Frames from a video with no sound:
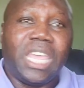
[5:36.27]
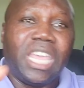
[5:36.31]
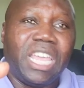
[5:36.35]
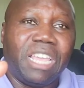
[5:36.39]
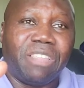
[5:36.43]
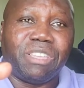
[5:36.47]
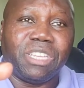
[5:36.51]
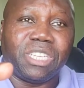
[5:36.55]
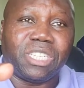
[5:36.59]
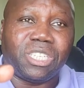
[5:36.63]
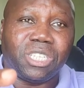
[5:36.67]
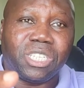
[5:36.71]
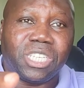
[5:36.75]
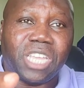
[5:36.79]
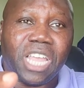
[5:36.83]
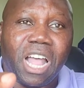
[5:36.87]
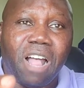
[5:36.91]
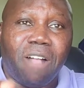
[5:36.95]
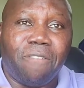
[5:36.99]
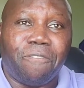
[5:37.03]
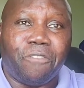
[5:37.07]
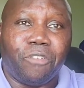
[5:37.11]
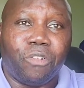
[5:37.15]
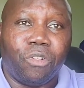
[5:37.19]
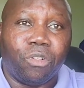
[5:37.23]
if this is
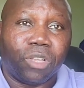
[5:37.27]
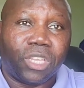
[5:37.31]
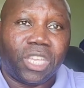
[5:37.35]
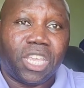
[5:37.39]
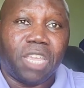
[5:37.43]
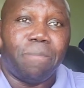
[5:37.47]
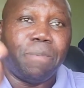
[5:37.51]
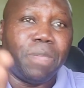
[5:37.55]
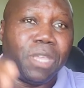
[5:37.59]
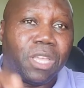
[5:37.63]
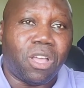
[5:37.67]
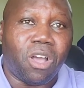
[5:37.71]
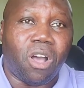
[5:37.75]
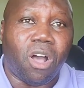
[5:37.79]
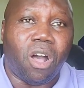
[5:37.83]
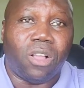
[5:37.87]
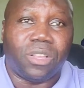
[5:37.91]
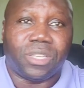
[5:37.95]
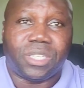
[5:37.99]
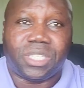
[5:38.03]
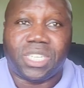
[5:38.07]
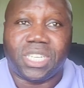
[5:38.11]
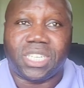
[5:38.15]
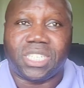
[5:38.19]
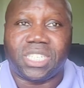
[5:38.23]
helpful, give me a
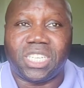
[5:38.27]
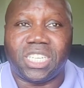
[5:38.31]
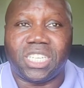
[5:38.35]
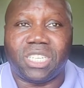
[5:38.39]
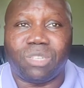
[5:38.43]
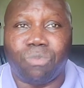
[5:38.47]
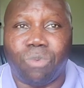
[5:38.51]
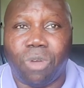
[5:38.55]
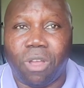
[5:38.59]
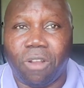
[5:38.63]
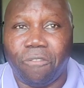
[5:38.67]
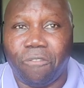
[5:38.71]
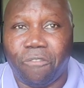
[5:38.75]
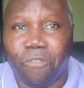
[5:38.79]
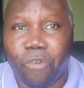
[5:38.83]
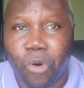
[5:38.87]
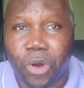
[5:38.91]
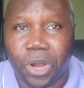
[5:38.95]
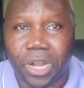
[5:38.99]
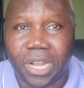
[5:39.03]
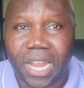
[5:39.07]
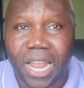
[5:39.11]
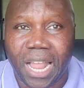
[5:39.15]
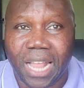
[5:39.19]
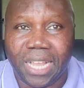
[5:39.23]
call,
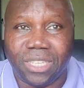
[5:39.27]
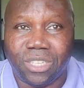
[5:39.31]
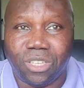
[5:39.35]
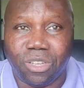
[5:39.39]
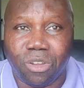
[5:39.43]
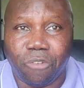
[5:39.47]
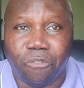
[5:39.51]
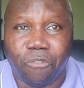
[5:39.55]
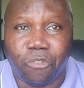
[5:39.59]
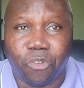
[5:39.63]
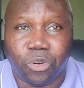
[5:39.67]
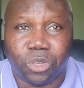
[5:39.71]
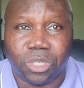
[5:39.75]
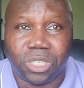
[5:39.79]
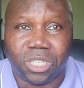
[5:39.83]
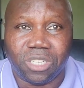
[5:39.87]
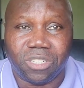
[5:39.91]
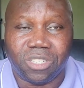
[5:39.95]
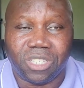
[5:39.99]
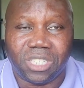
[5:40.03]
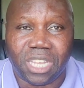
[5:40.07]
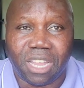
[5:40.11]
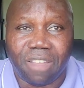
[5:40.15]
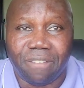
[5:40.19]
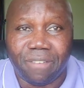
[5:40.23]

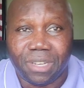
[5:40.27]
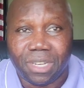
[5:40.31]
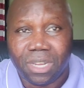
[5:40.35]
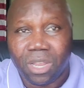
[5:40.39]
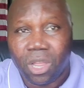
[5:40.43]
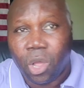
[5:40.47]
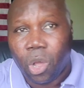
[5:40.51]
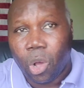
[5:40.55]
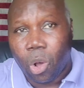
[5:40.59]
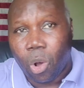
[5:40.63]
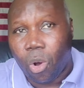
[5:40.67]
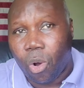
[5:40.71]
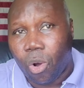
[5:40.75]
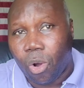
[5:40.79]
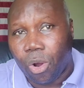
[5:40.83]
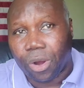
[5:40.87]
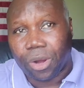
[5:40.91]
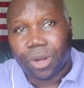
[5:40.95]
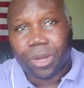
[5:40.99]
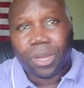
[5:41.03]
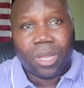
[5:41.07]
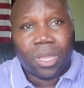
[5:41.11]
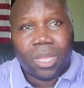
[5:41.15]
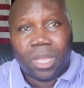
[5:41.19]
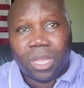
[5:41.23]
661-489-0407,
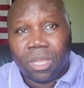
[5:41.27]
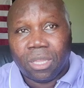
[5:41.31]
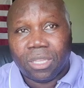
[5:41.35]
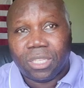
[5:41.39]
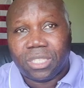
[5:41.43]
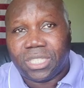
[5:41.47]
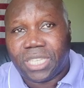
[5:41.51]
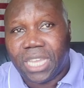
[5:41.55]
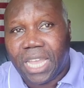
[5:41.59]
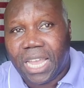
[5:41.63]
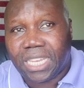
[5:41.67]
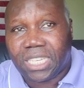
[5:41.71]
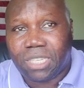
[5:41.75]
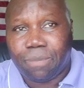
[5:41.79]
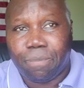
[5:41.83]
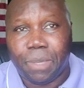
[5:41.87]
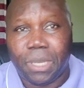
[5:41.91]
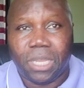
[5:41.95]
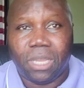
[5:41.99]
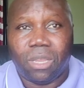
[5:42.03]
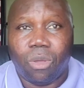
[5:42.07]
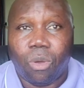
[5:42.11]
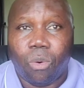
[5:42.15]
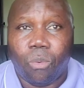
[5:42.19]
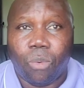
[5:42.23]
or text
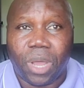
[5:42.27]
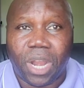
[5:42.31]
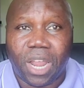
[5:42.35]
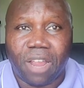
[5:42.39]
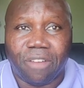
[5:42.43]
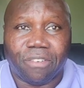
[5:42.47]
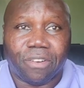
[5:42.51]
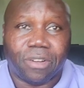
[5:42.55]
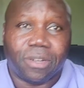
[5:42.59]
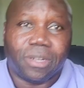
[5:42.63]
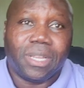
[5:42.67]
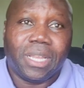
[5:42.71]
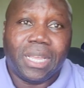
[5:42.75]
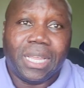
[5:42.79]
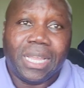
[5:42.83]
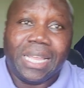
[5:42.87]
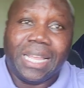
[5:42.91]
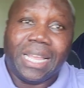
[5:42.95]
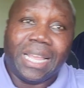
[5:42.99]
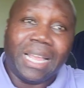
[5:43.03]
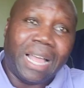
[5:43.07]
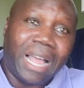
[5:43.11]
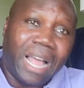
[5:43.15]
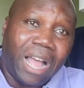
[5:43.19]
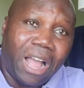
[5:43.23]
me, whatever,
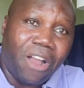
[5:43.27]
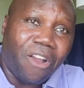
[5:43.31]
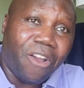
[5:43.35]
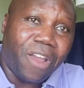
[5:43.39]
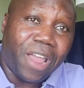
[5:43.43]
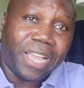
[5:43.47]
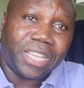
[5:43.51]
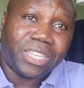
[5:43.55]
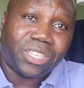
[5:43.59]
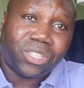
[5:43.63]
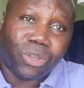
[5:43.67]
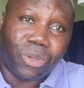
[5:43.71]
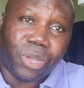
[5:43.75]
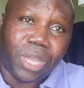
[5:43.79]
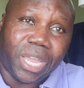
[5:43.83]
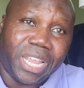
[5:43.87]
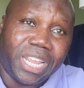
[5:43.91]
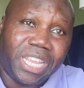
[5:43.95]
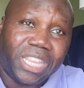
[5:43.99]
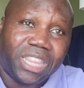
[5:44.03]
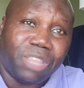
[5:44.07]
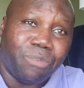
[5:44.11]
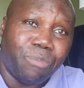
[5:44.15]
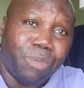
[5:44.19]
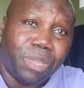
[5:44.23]
all right, so
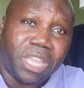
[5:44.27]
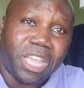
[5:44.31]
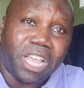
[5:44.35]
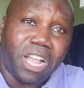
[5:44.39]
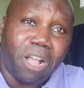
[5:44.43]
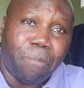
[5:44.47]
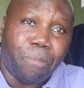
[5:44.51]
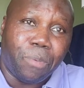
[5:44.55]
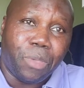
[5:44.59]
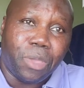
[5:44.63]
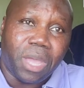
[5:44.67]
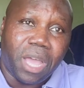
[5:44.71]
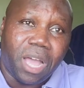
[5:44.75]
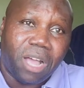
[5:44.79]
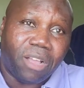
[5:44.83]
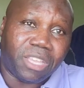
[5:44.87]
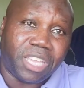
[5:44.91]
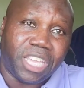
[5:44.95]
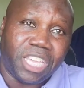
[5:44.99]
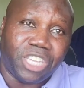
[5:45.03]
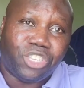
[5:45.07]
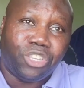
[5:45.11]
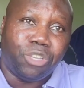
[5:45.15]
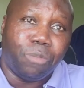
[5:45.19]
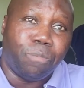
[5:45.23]
anything we can help you
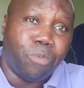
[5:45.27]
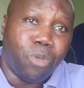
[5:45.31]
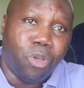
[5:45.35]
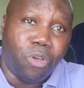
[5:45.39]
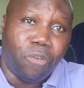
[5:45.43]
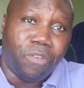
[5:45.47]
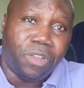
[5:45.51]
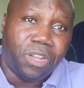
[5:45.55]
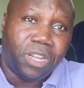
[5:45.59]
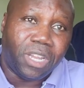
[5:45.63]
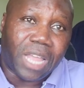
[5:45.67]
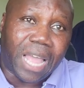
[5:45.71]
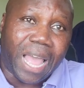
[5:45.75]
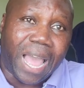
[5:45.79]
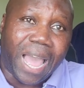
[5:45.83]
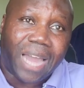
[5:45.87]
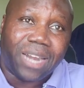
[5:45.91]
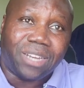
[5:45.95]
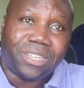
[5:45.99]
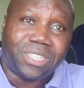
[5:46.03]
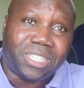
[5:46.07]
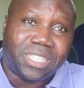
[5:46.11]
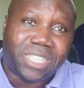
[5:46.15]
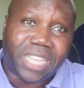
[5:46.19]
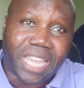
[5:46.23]
out, get you moving
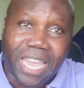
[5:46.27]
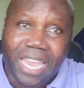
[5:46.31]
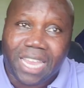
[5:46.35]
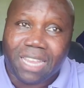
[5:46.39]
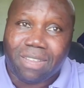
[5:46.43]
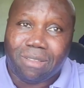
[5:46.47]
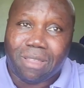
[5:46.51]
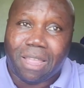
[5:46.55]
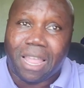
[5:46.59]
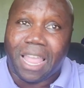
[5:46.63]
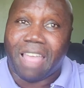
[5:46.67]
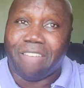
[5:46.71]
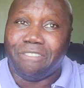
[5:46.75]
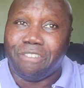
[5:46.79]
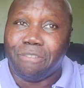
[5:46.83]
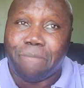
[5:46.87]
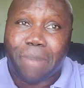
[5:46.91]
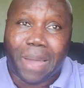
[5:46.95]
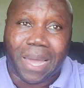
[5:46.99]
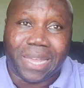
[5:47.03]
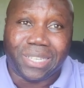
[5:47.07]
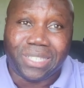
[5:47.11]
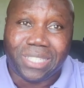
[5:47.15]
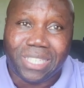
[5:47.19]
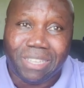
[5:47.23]
out of state.
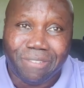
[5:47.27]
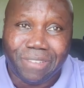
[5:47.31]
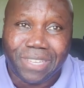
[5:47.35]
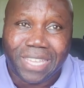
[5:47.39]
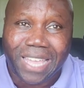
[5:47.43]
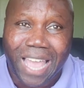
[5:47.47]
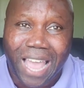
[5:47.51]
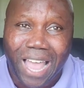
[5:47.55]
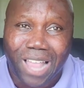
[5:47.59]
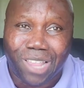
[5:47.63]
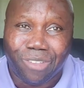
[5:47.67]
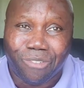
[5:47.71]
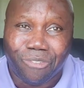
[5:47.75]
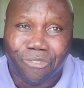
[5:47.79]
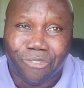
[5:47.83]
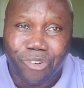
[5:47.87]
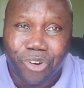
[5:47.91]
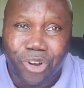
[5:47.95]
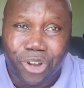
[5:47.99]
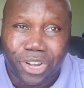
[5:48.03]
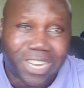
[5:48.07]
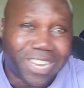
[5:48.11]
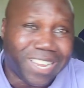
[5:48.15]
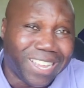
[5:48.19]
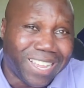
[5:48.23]
Everybody's leaving
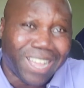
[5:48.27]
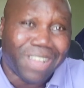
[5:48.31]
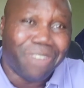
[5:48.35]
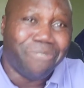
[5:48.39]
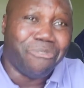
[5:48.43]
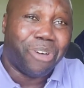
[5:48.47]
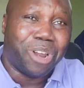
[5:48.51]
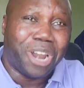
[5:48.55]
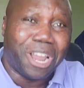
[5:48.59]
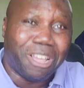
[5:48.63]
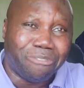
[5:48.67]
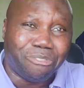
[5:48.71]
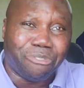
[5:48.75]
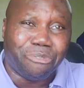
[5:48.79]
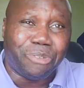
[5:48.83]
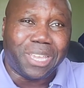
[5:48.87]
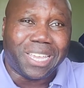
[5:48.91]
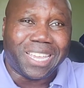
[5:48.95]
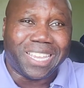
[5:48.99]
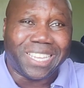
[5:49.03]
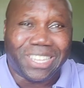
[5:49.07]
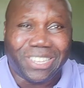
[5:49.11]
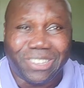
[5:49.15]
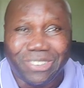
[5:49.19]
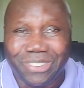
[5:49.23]
California. Whatever we
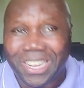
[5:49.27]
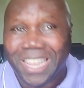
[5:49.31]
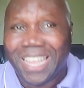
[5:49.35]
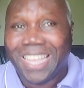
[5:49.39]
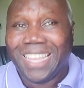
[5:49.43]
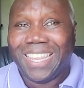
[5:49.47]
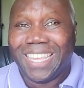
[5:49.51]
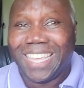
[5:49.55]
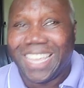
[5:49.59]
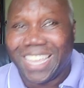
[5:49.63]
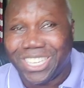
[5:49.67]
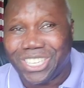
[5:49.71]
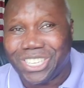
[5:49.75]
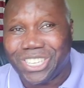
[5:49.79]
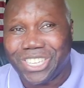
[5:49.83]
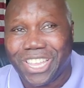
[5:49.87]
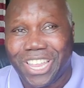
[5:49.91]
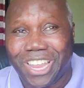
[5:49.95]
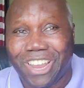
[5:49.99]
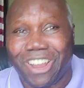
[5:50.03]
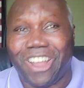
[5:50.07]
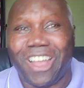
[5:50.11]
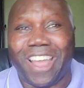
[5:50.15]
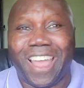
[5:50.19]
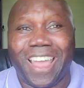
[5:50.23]
can do to get you
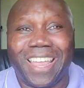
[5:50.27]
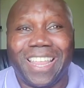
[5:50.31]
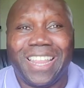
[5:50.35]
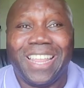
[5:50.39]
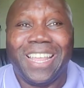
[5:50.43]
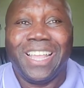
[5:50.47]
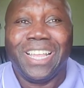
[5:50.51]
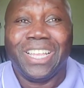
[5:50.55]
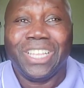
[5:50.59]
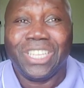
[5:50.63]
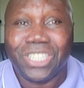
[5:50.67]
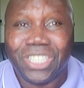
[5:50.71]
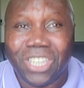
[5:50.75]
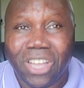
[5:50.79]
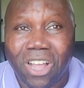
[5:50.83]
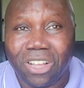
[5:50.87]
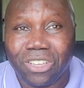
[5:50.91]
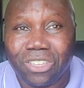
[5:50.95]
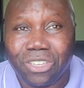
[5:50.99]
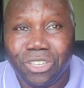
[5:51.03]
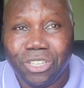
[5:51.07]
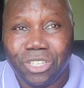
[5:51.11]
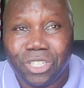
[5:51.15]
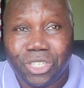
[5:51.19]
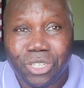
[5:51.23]
there. All right.
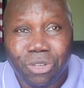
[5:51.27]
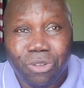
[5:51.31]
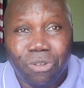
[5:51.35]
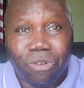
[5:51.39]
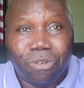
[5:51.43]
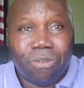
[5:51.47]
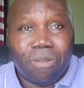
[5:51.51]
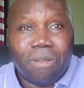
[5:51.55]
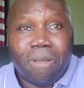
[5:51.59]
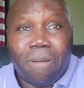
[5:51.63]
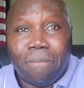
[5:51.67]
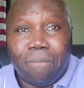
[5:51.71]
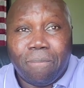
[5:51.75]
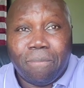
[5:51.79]
Talk to you soon.